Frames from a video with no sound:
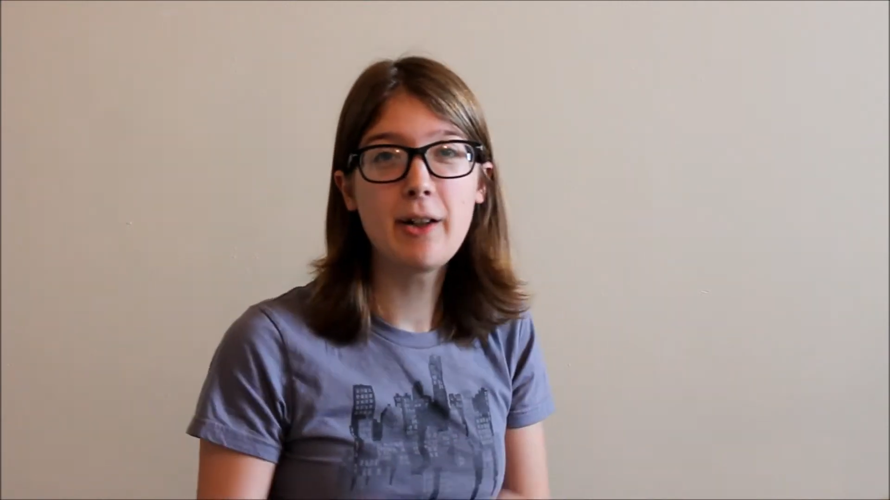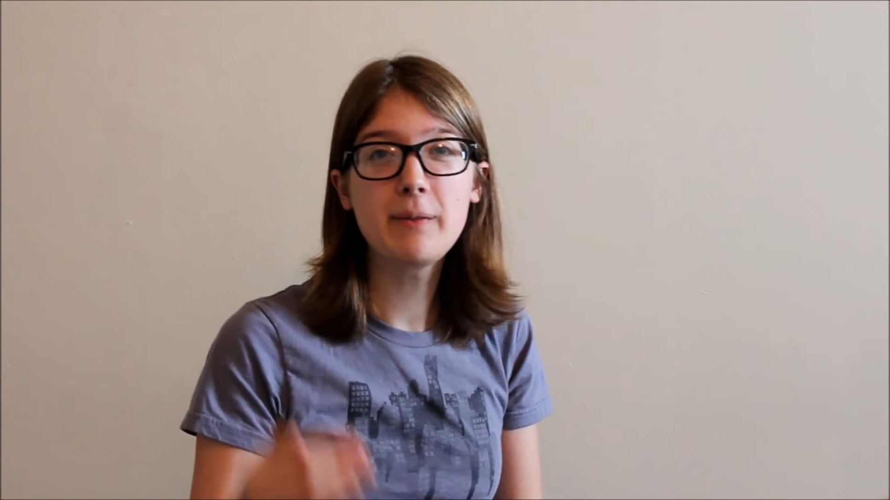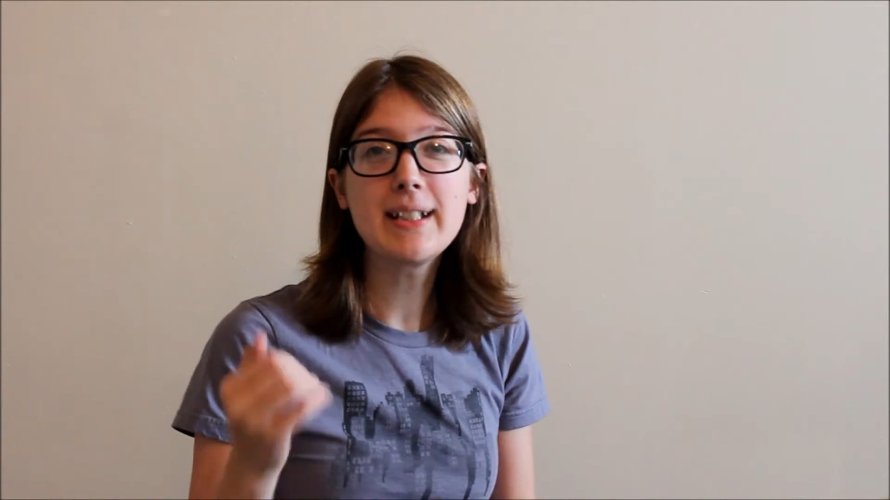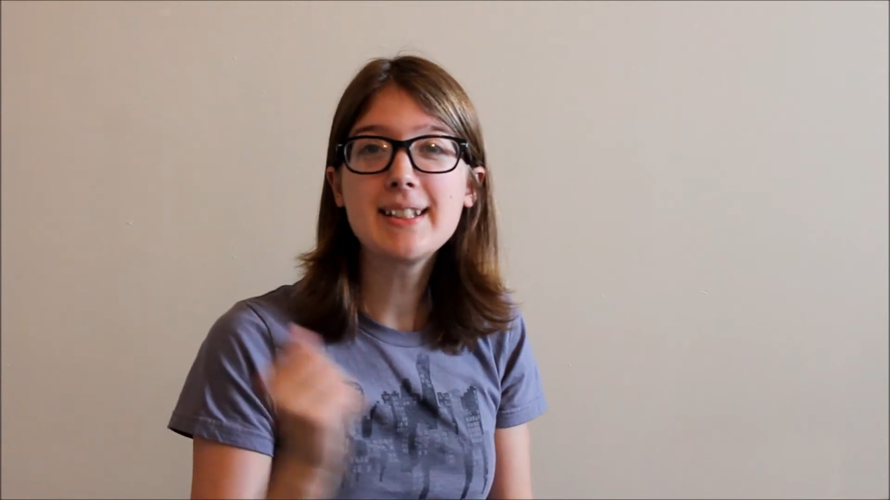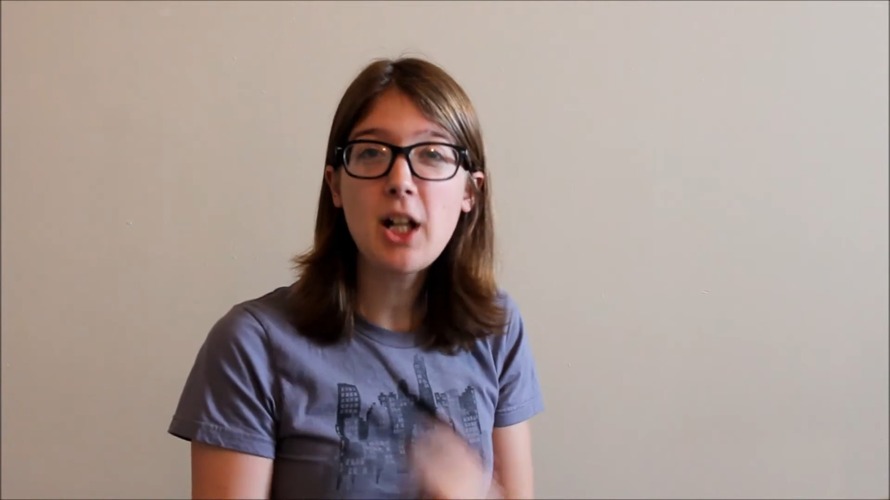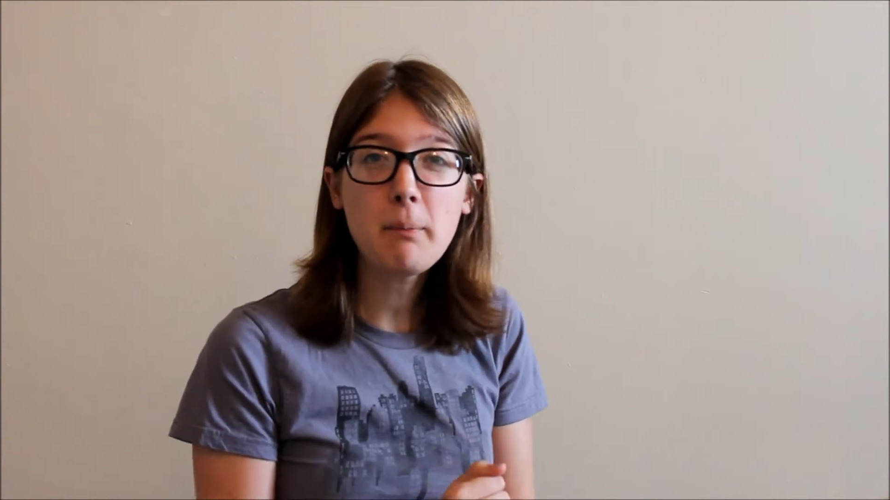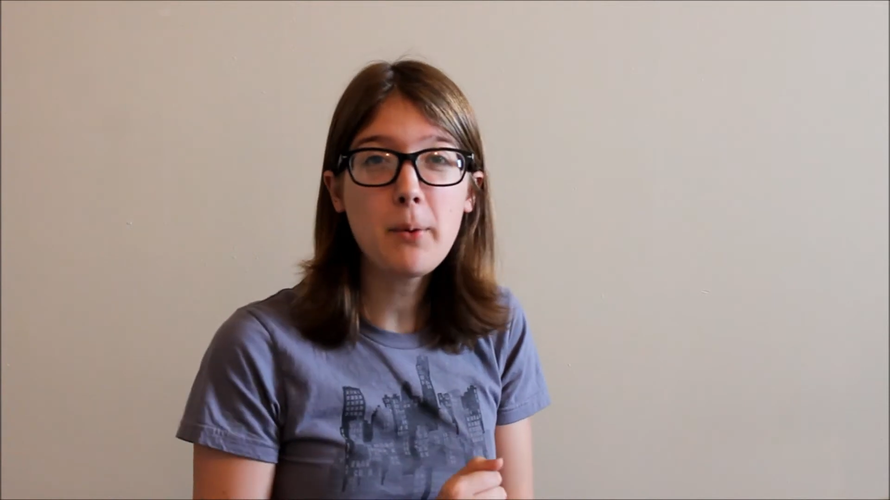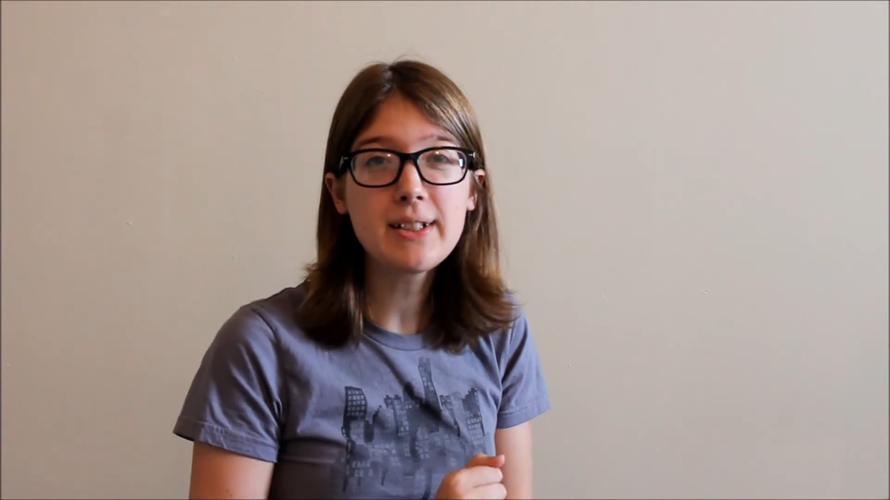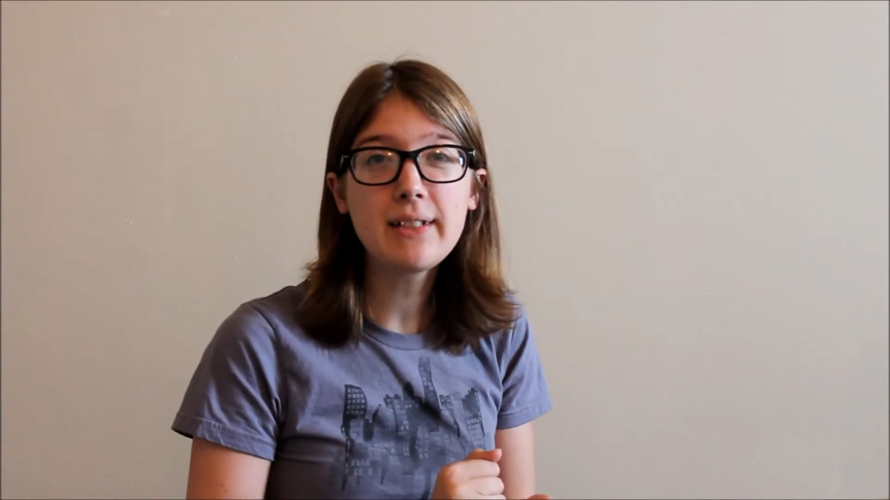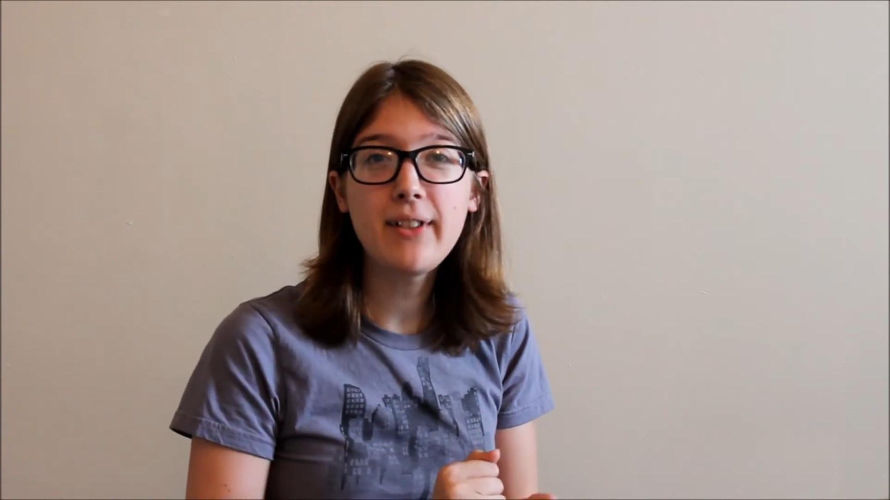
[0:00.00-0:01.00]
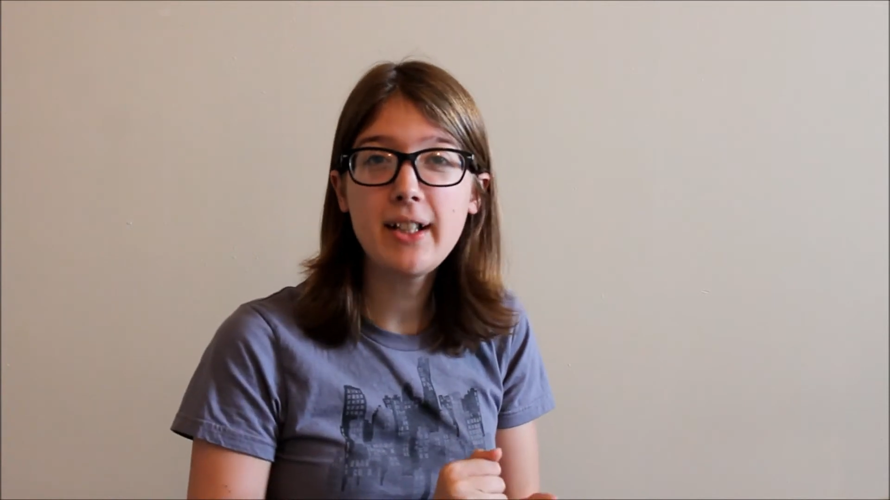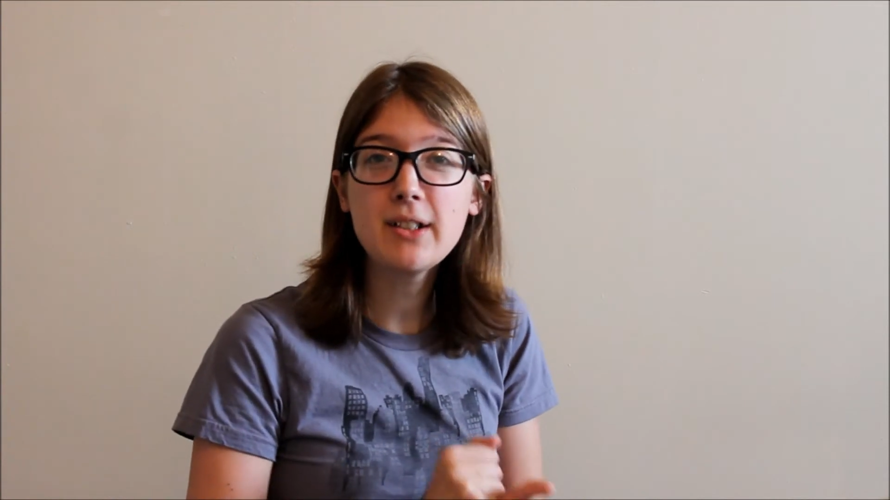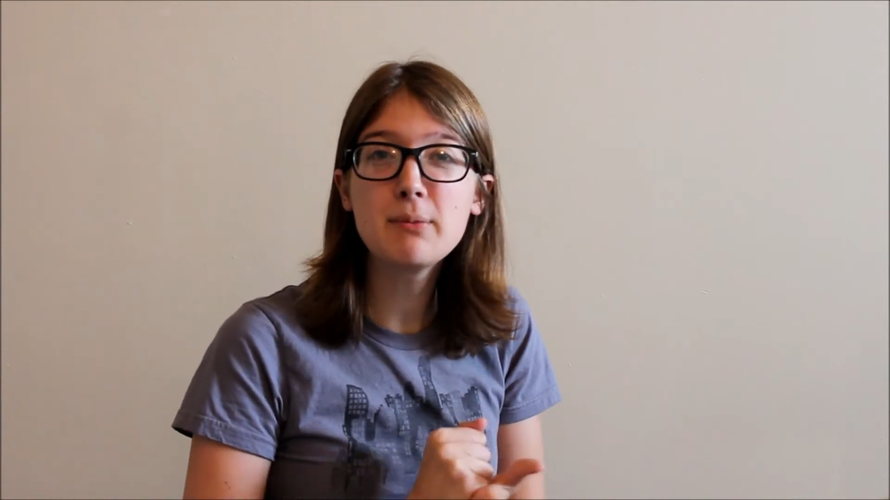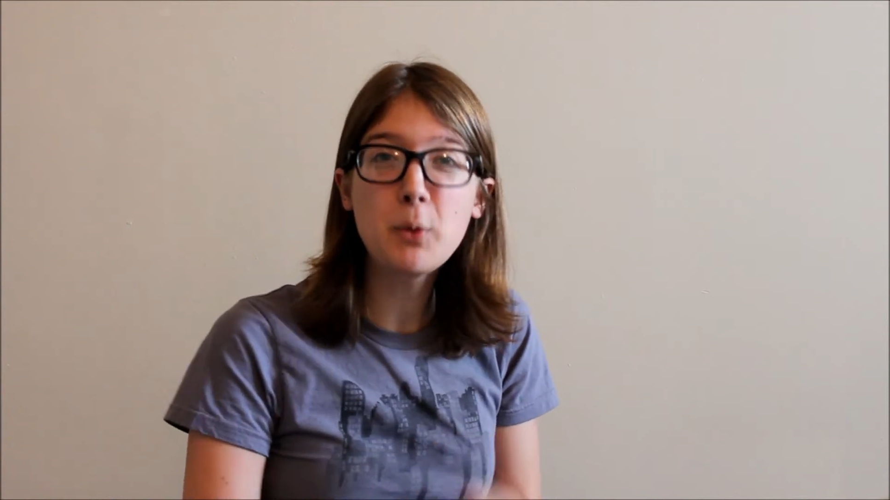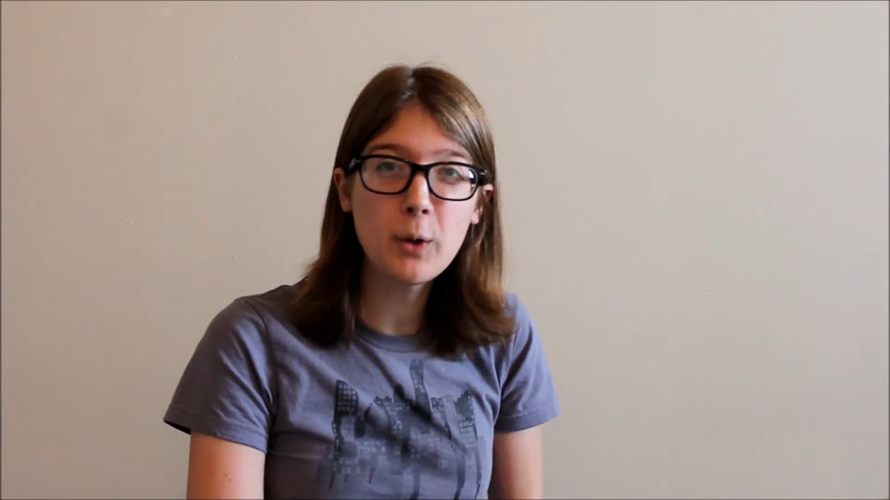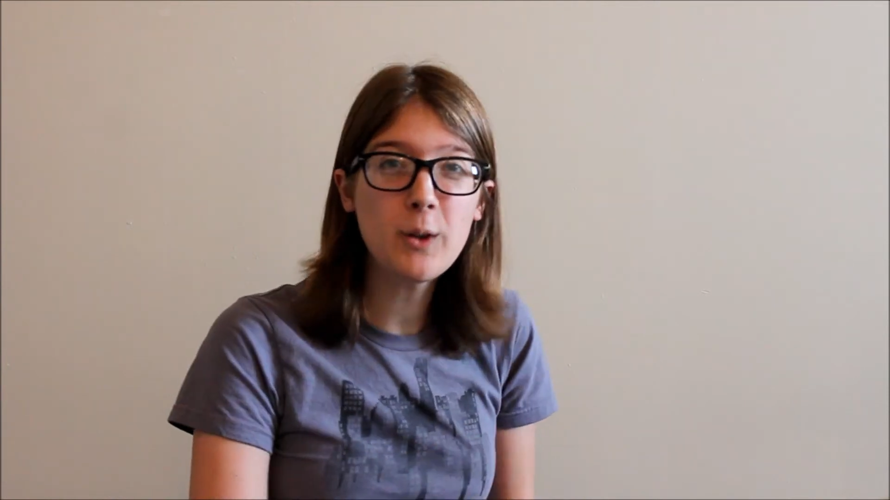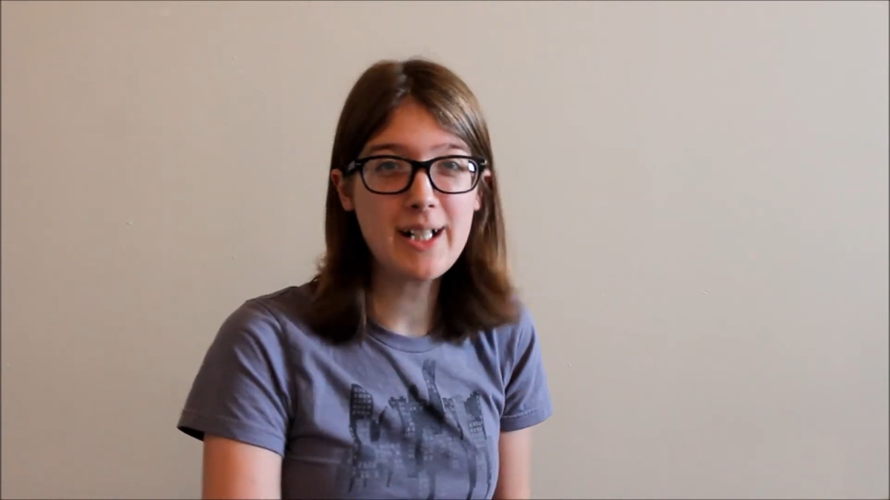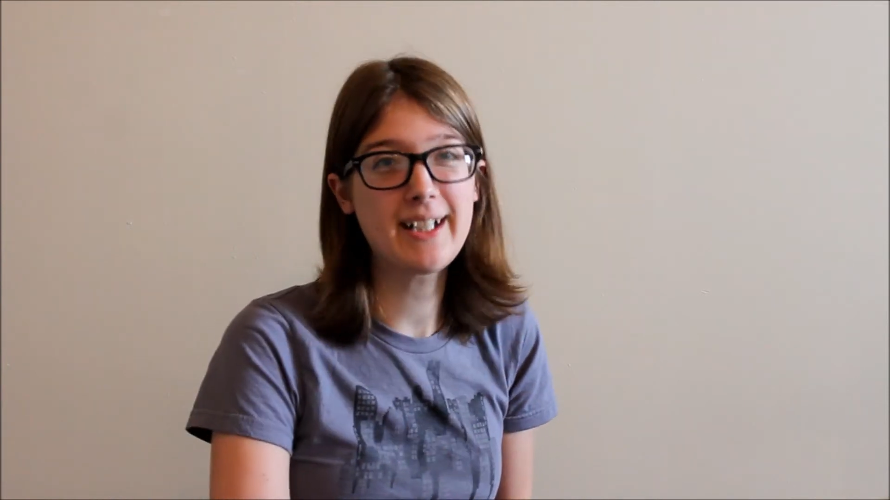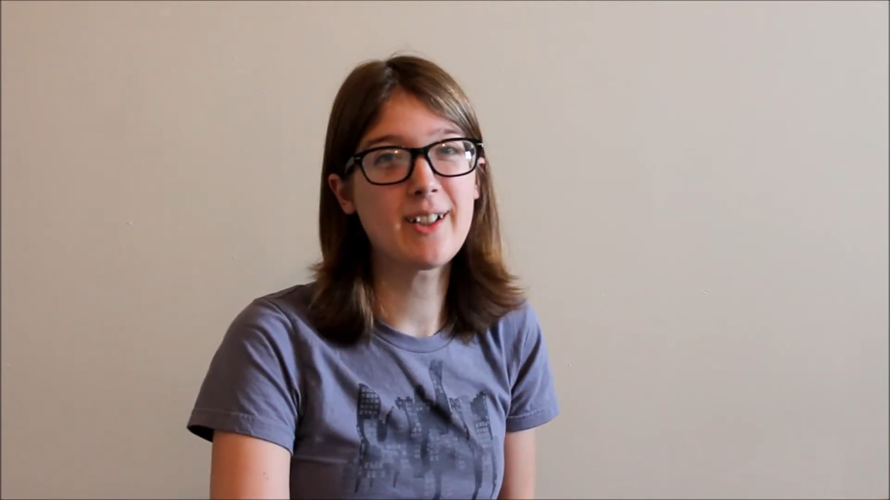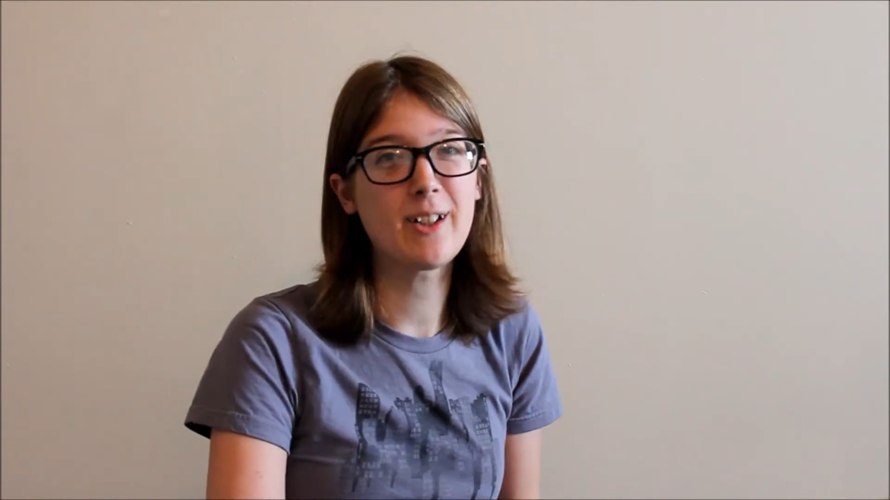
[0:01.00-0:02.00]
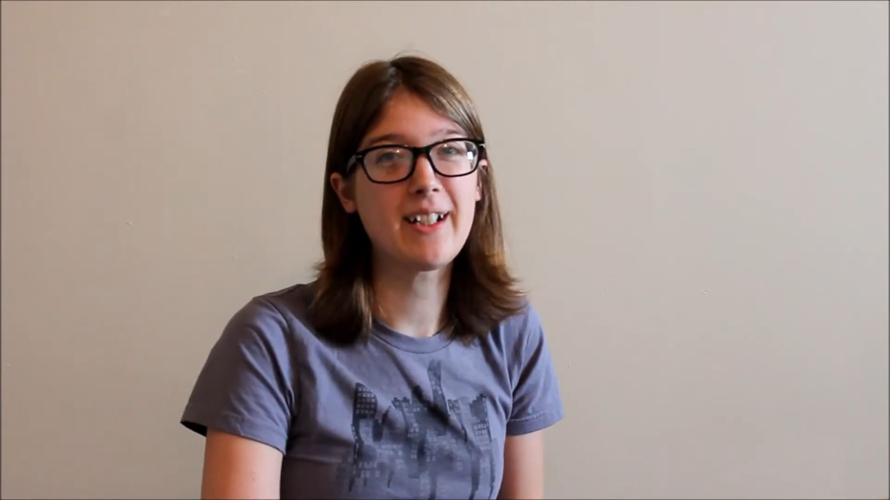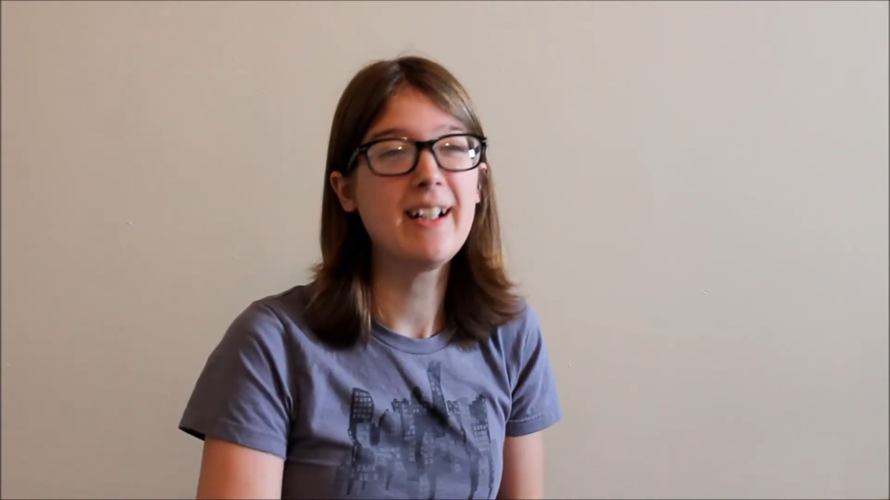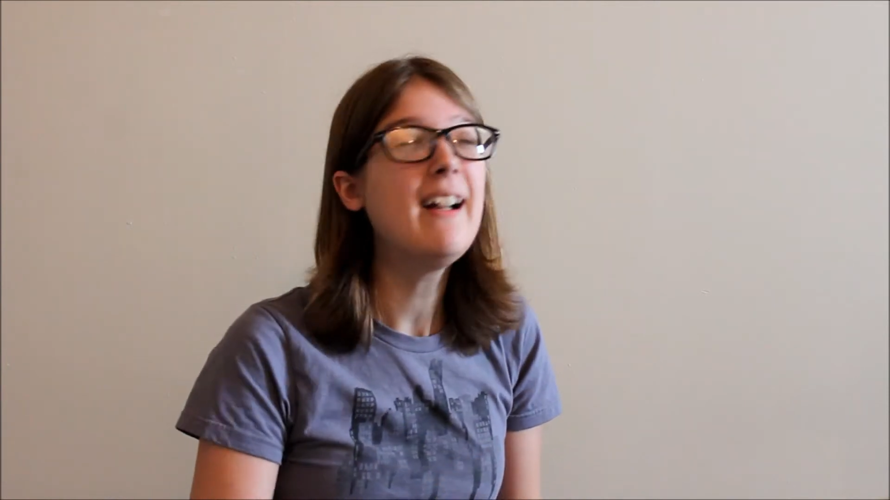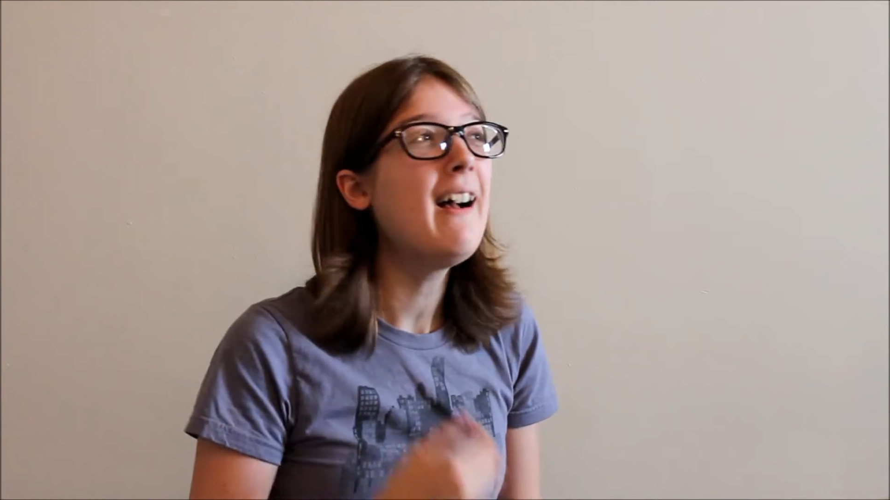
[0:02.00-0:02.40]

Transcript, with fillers: Let's start posting videos more regularly.